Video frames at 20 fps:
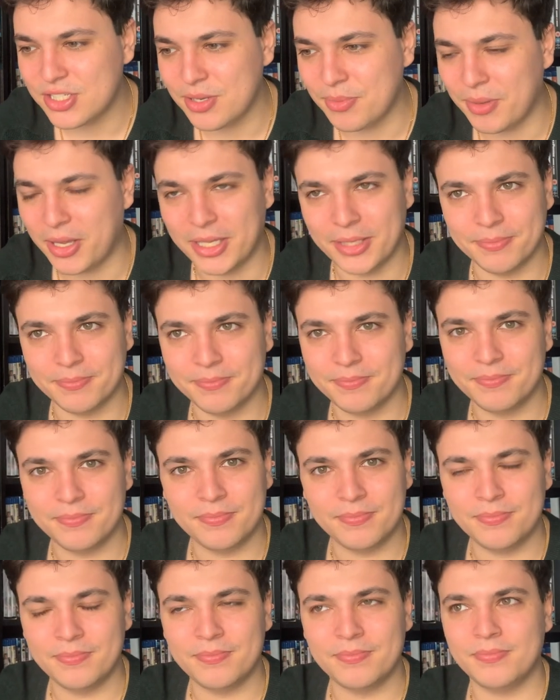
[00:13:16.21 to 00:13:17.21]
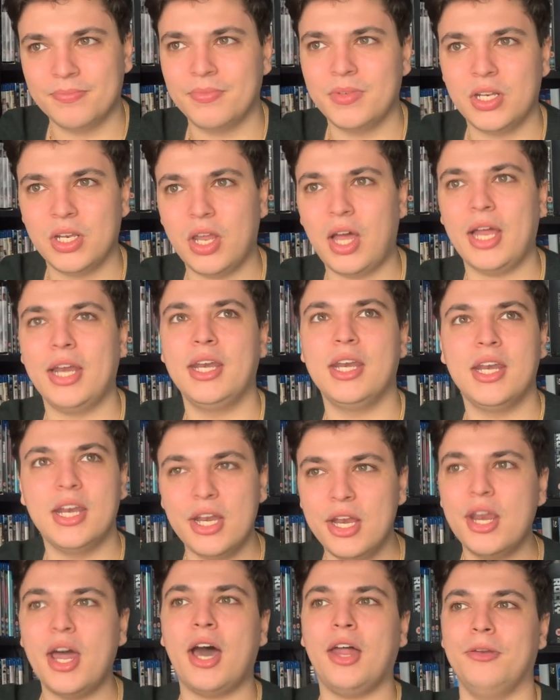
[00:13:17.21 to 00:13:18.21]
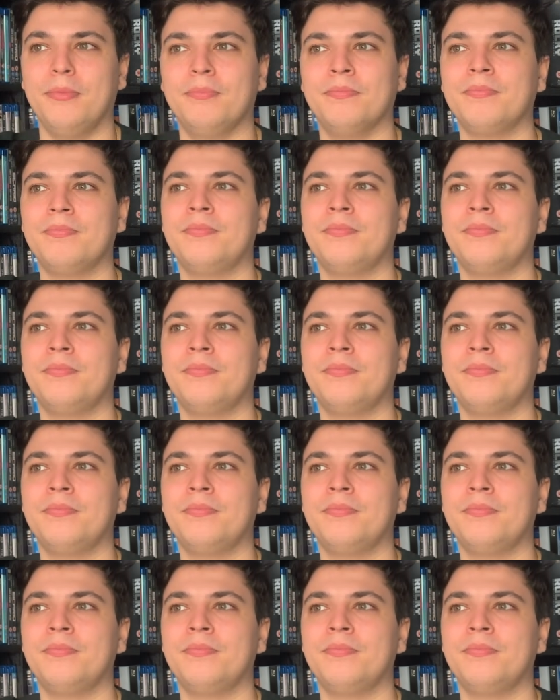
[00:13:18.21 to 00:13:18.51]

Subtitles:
to me. Like, none.